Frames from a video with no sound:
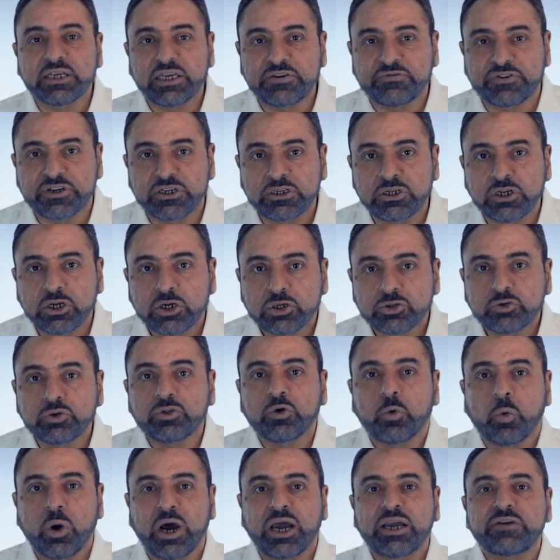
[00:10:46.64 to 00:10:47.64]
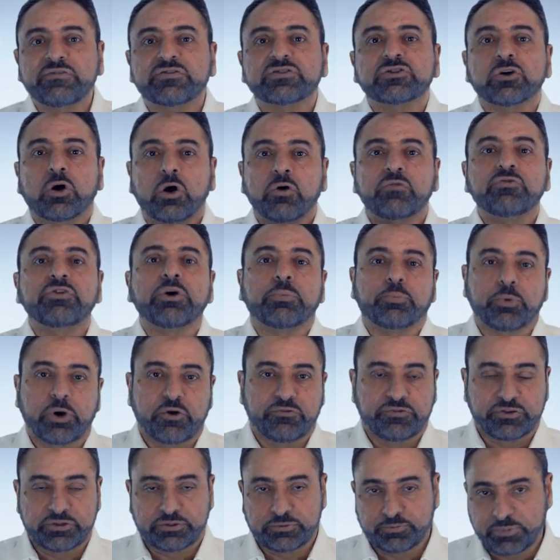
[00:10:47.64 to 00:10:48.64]
given to the wives of the
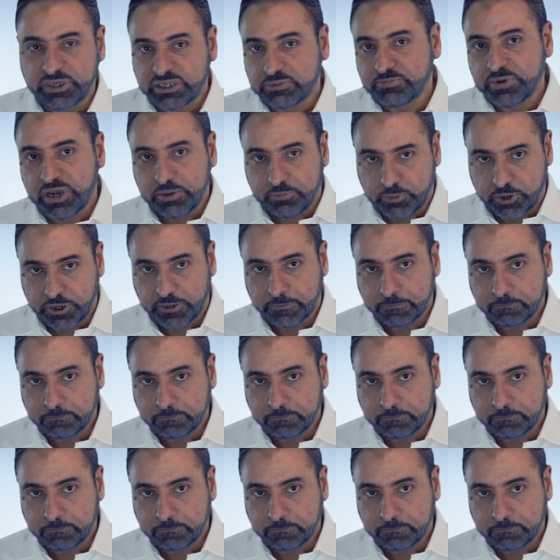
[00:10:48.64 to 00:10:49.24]
Prophet, peace be upon